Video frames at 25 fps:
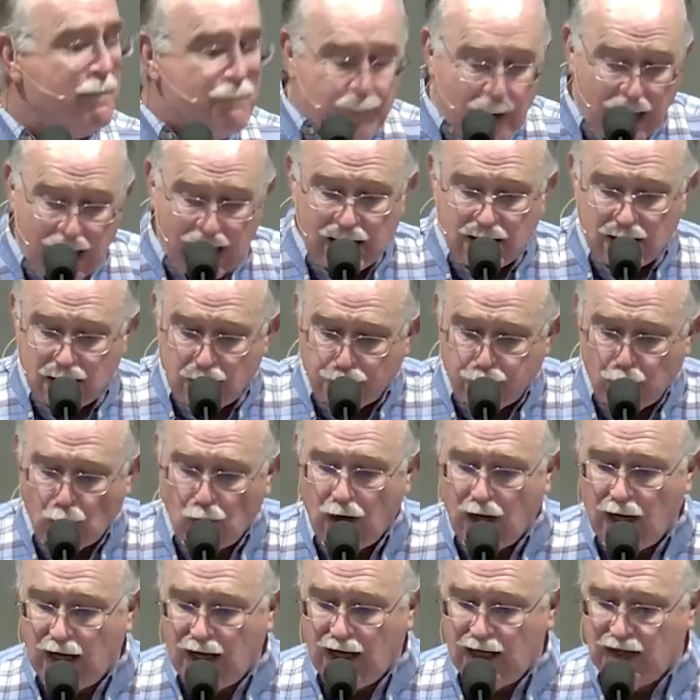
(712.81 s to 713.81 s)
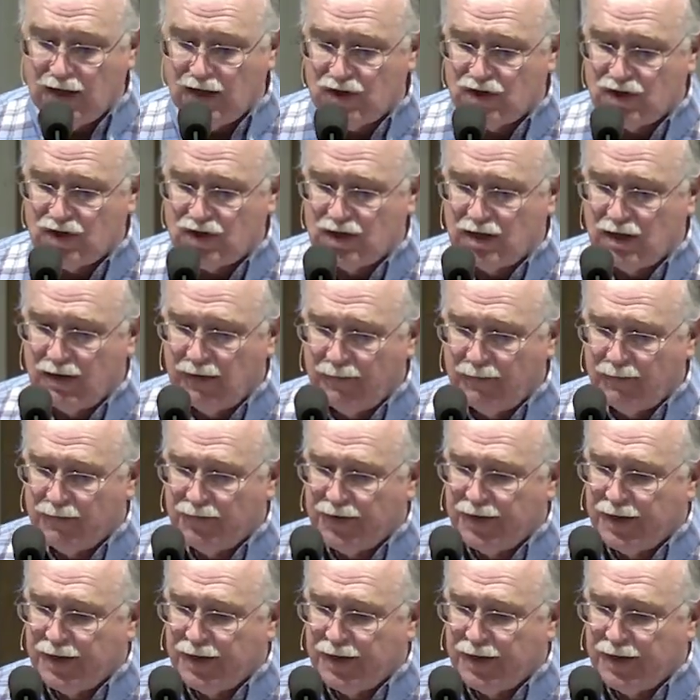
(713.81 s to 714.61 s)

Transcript: He paid the price.